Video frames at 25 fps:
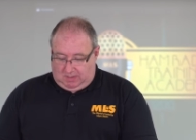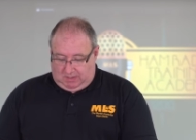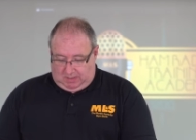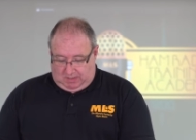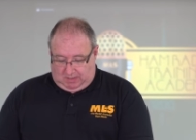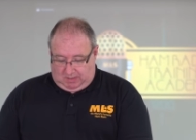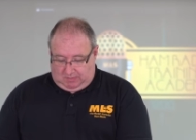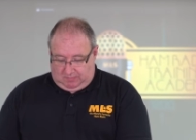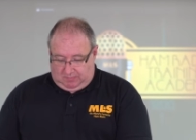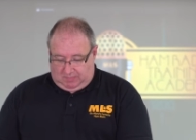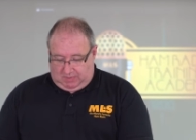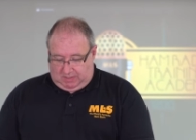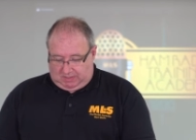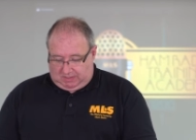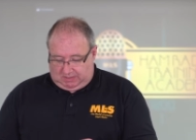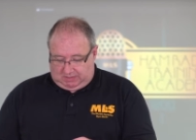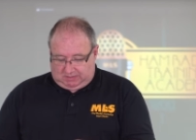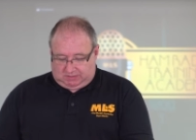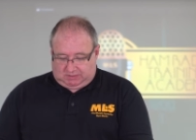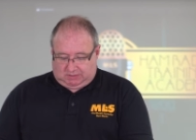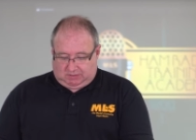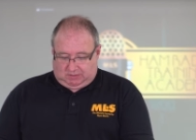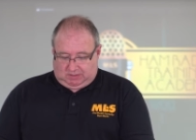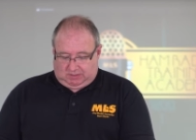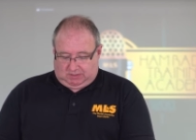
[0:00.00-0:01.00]
Um, and
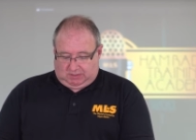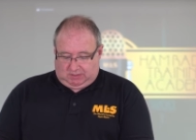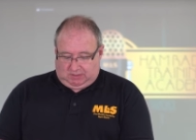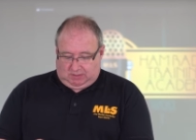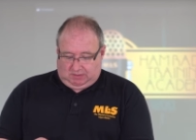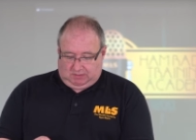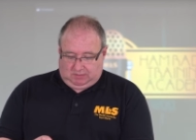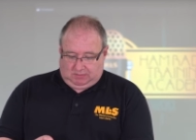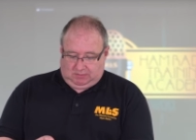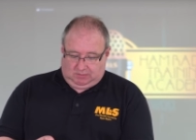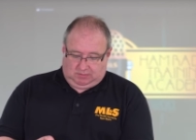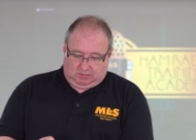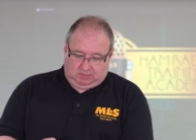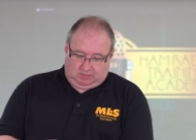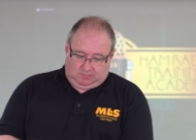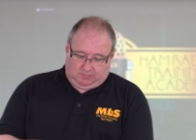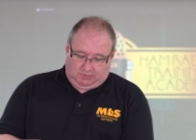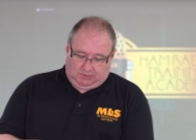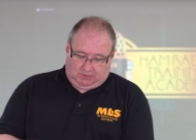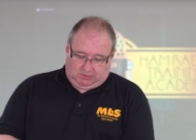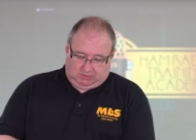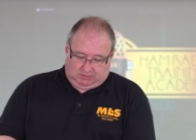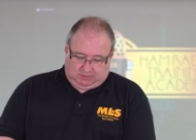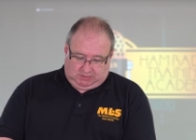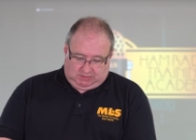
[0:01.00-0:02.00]
inside the, the
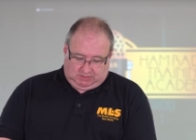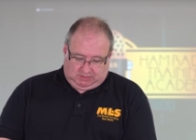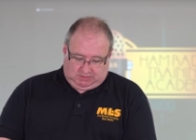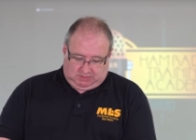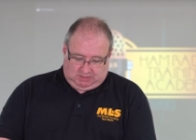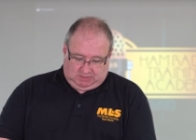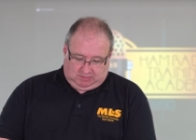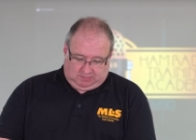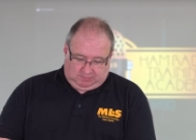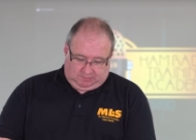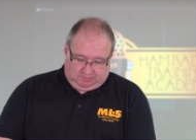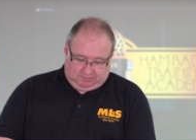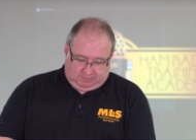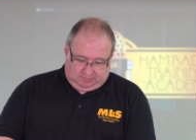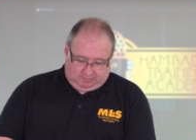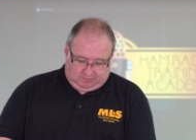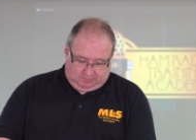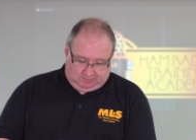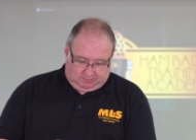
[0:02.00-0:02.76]
box itself,